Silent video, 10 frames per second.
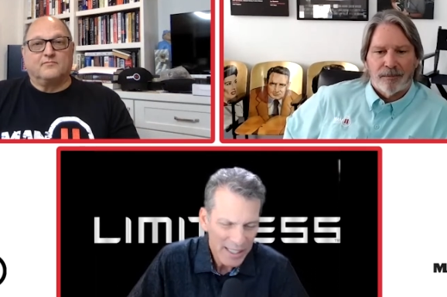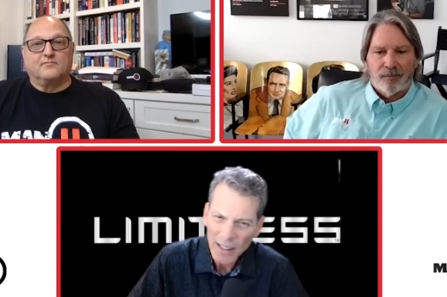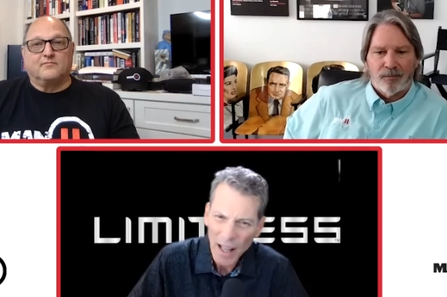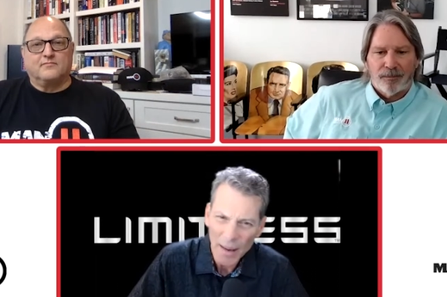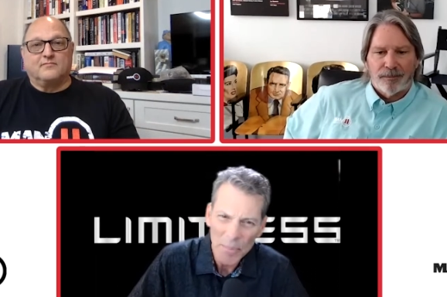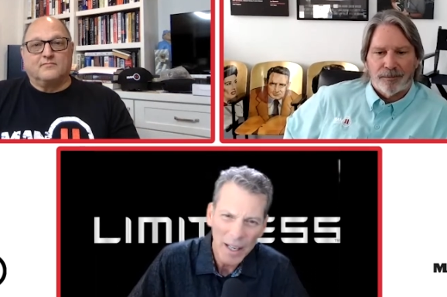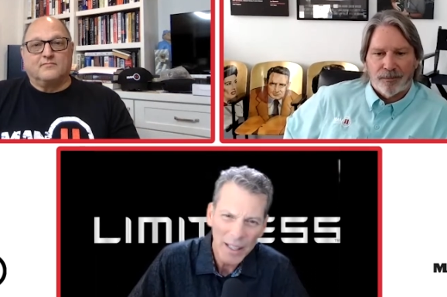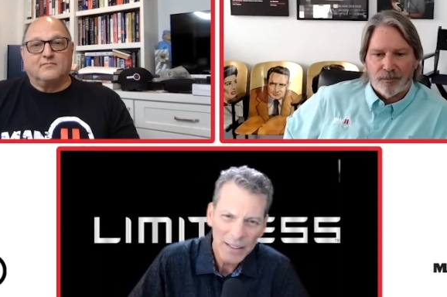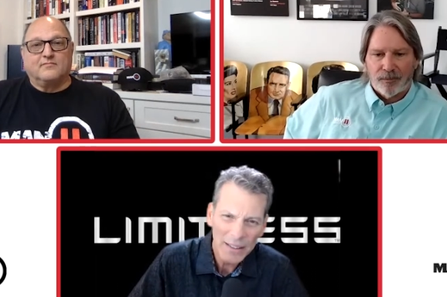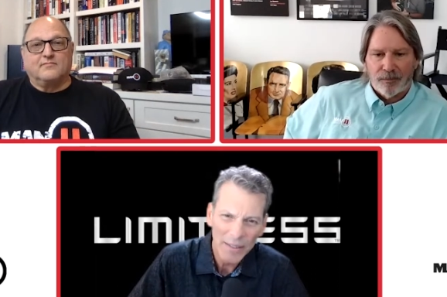Speaker 1: Elon
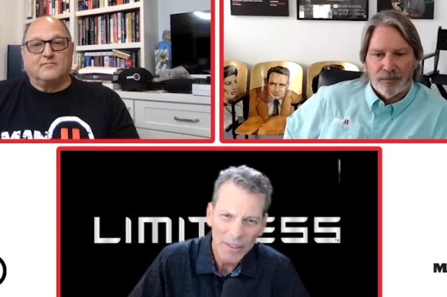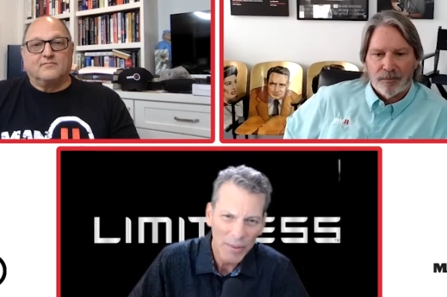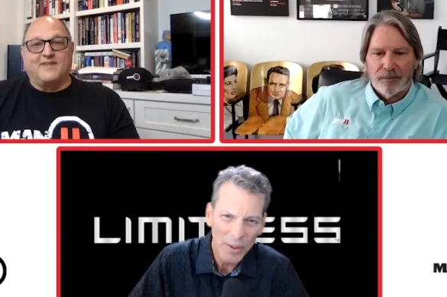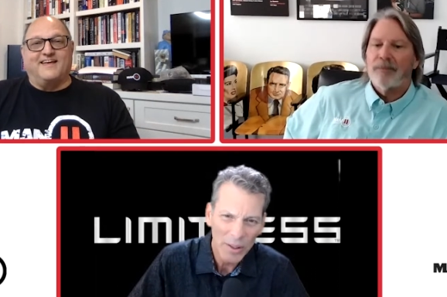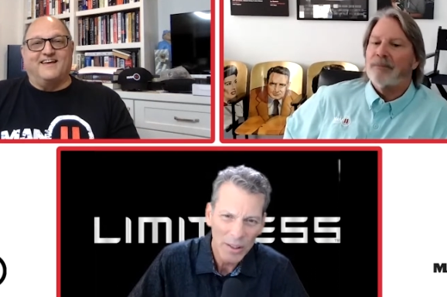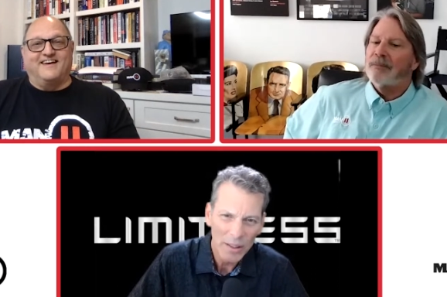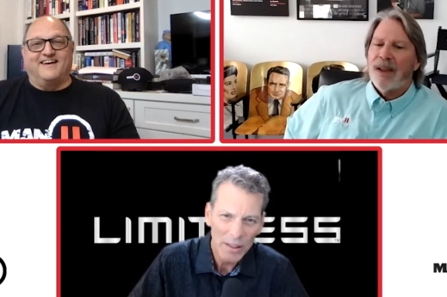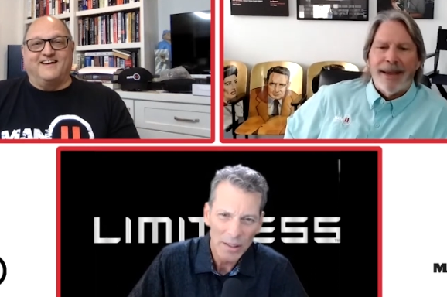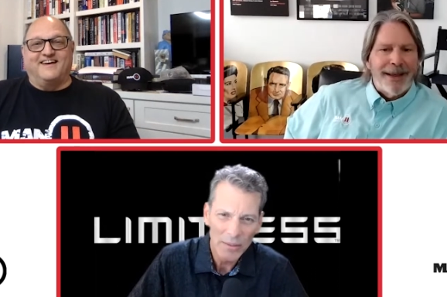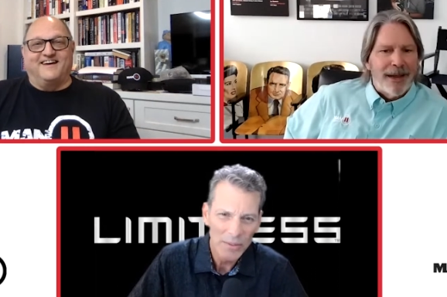Musk. Have you ever heard?